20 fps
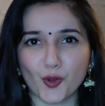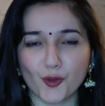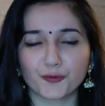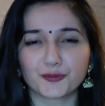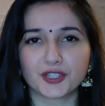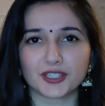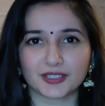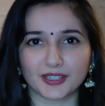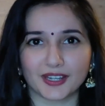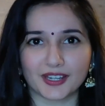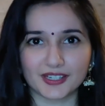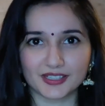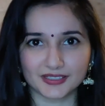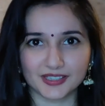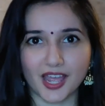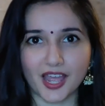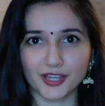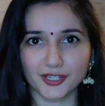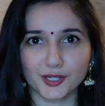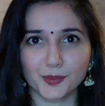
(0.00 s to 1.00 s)
of the
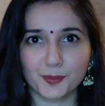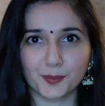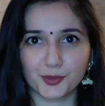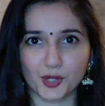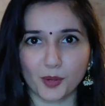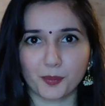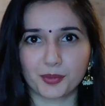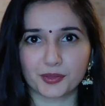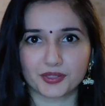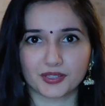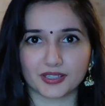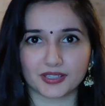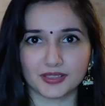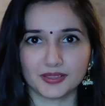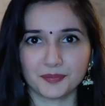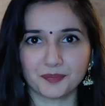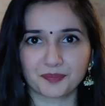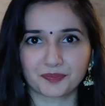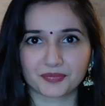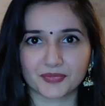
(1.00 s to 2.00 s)
entire
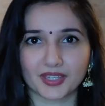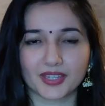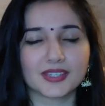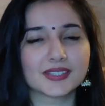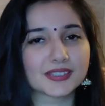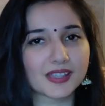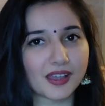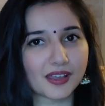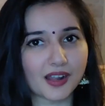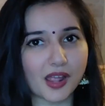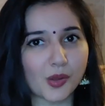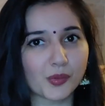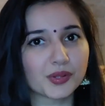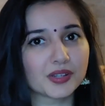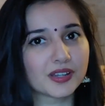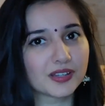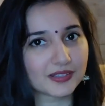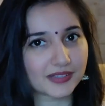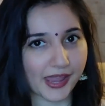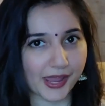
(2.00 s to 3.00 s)
property is
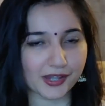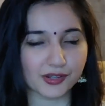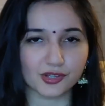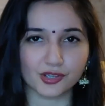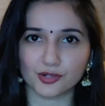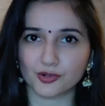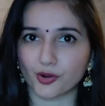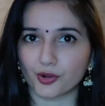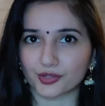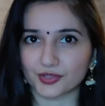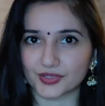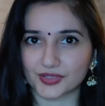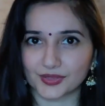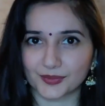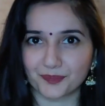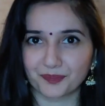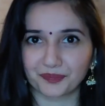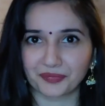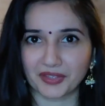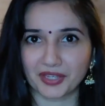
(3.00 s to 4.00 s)
around 10
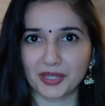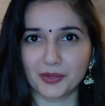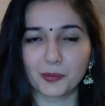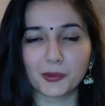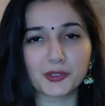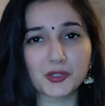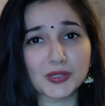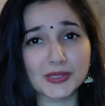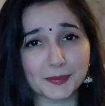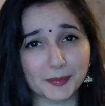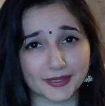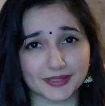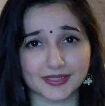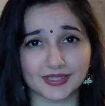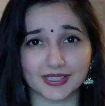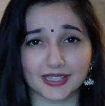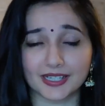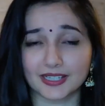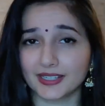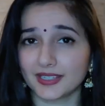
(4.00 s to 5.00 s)
crores, which is
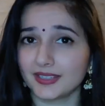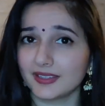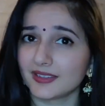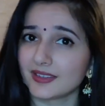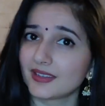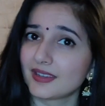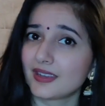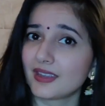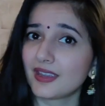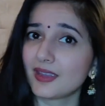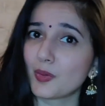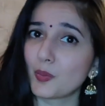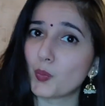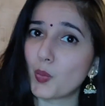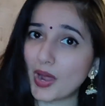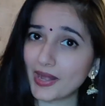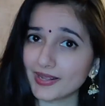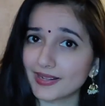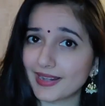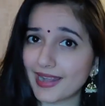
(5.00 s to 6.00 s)
basically
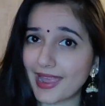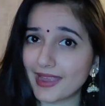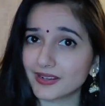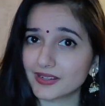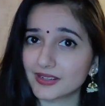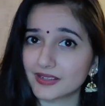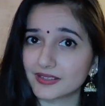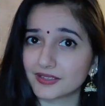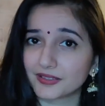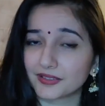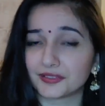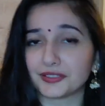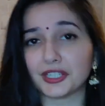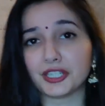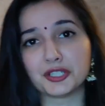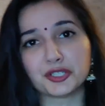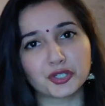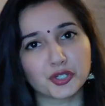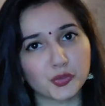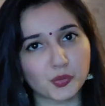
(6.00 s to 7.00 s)
1 lakh
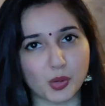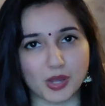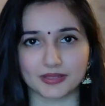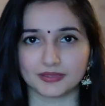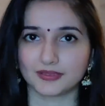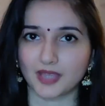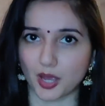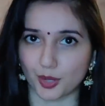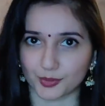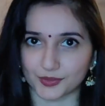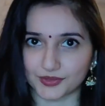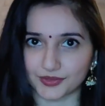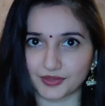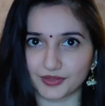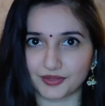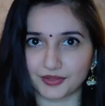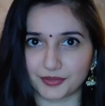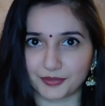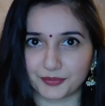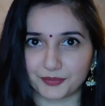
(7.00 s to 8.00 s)
into
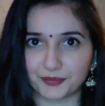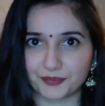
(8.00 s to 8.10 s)
1000.